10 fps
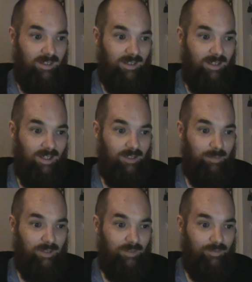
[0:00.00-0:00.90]
And had to
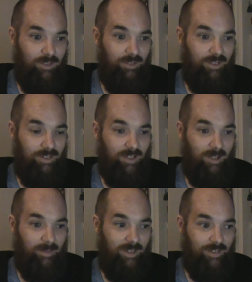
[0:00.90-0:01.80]
be reviewed to
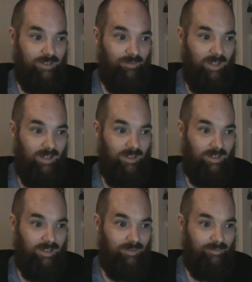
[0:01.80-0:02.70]
determine their
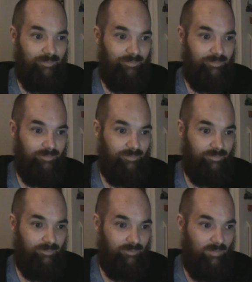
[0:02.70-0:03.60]
severity.
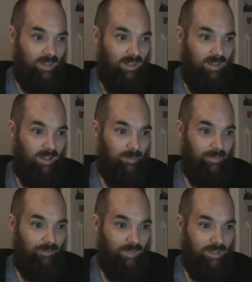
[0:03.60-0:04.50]

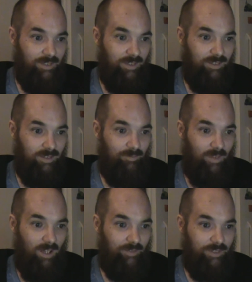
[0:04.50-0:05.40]
The first incident
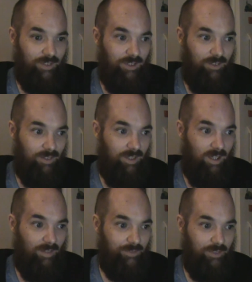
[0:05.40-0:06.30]
involved a security
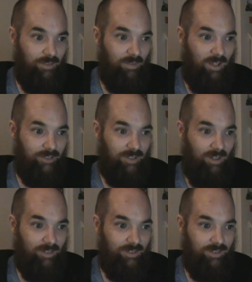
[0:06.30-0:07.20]
officer who lost
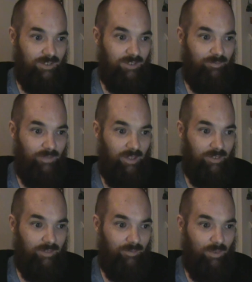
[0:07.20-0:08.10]
consciousness and fell
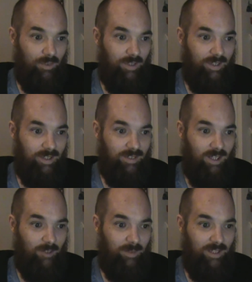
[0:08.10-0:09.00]
to the floor in a
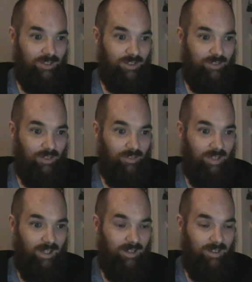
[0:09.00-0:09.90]
contamination-controlled
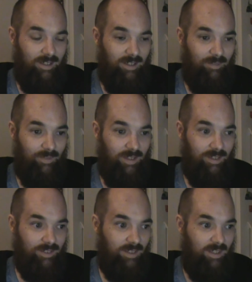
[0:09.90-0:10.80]
area at
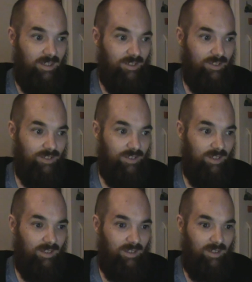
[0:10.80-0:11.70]
NFS. She
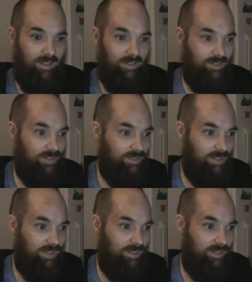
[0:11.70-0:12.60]

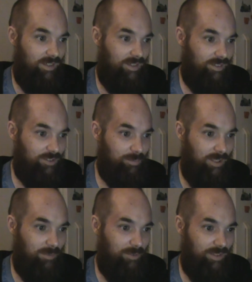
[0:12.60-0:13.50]
said
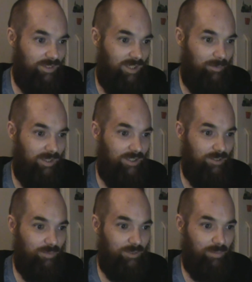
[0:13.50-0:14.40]
spreadable
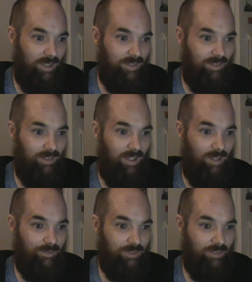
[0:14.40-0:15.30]
contamination was present in the
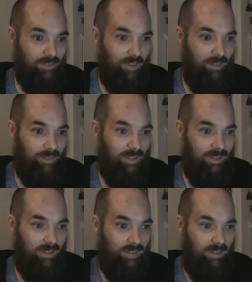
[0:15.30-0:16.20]
officer's
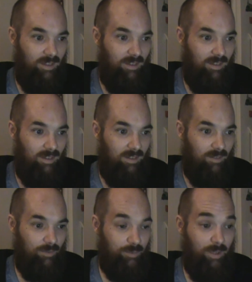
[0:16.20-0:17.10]
clothing,
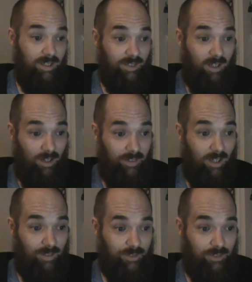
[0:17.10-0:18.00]
was present on the
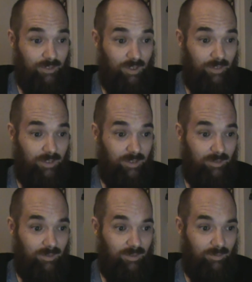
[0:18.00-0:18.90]
officer's
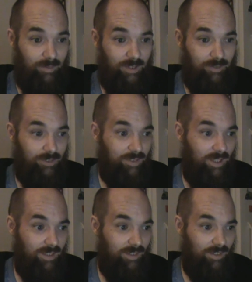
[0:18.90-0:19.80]
clothing when he was
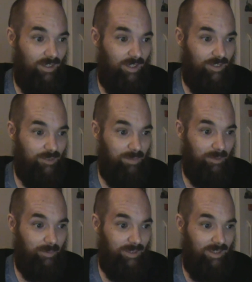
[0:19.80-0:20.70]
taken to the
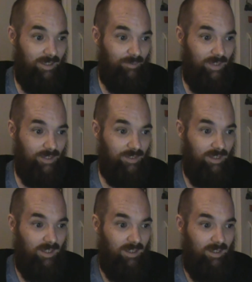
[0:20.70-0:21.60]
hospital, but NFS
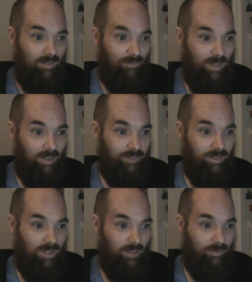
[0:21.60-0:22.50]
failed to
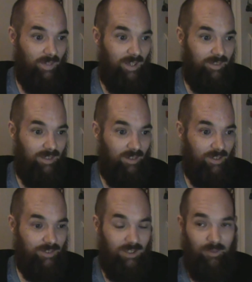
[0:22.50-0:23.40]
notify the
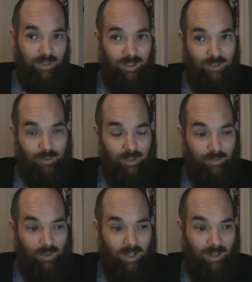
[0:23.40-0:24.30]
NRC within
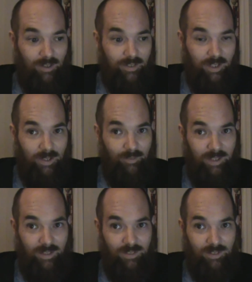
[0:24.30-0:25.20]
24 hours of
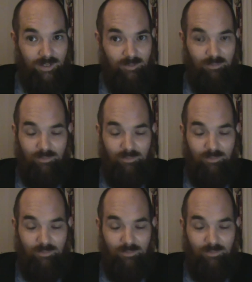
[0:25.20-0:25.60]
the incident.